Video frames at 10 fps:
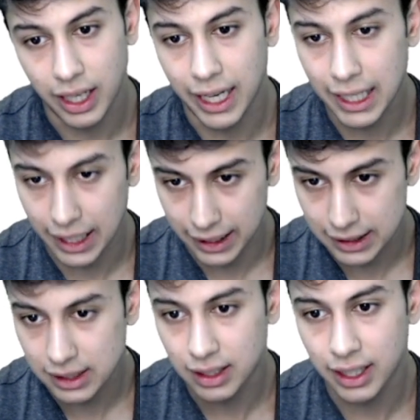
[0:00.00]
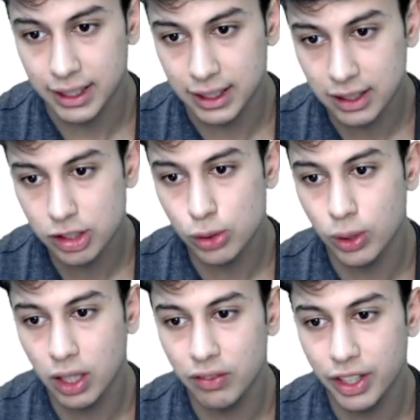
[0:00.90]
and legs, and thus
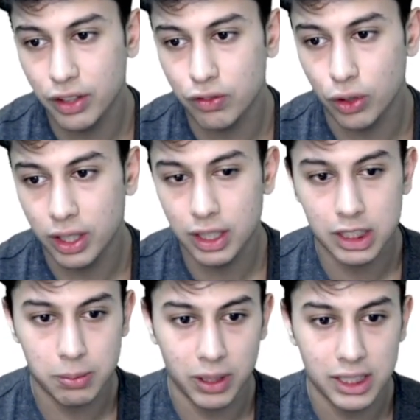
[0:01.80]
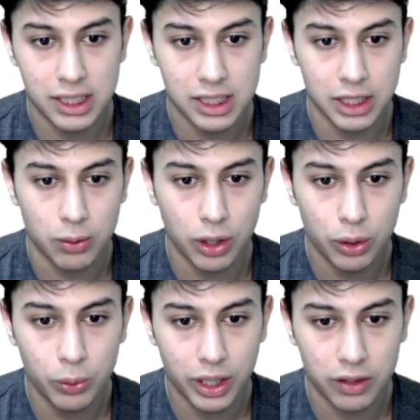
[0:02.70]
total weight of water displaced is equal
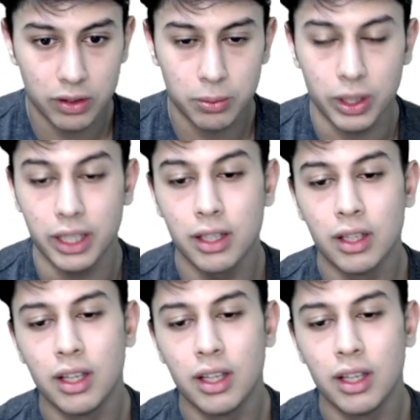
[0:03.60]
to weight of the body.